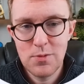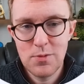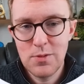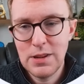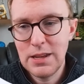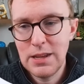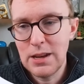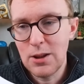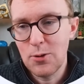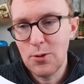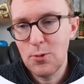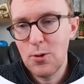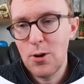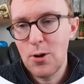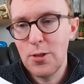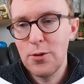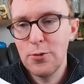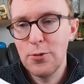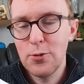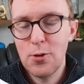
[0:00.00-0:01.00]

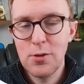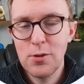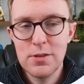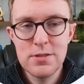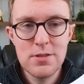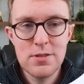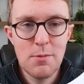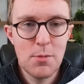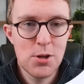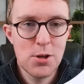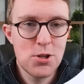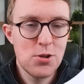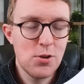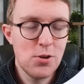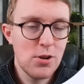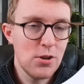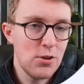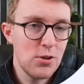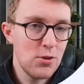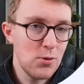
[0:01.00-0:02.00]
only so much you
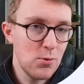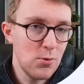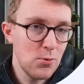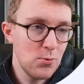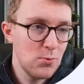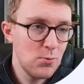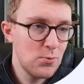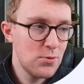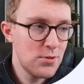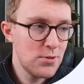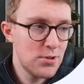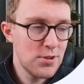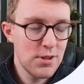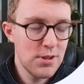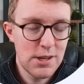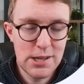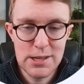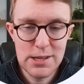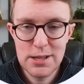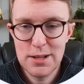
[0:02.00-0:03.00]
can do
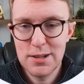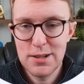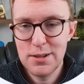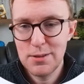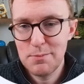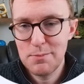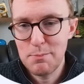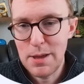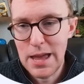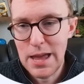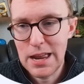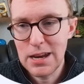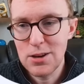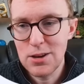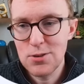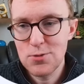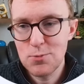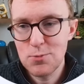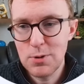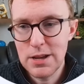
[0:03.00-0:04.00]
to
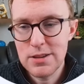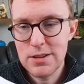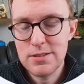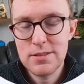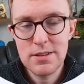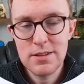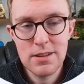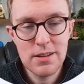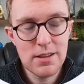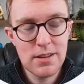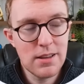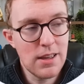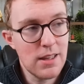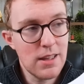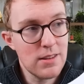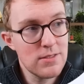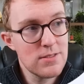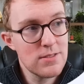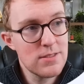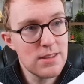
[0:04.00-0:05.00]
manage risk
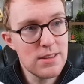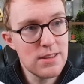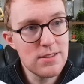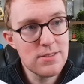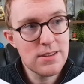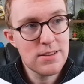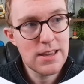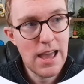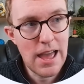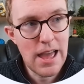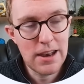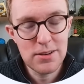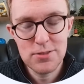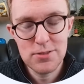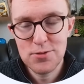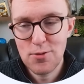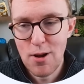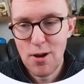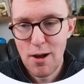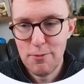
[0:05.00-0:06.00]
against these
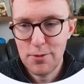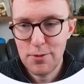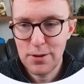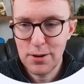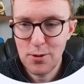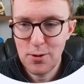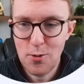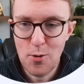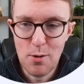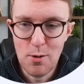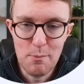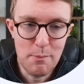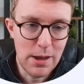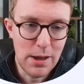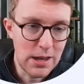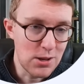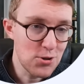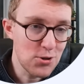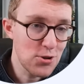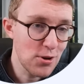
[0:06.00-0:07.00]
catastrophic or
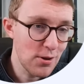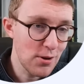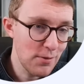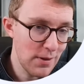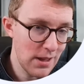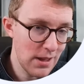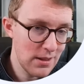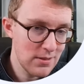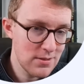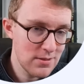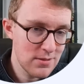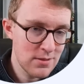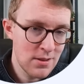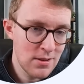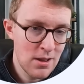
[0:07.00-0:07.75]
major events.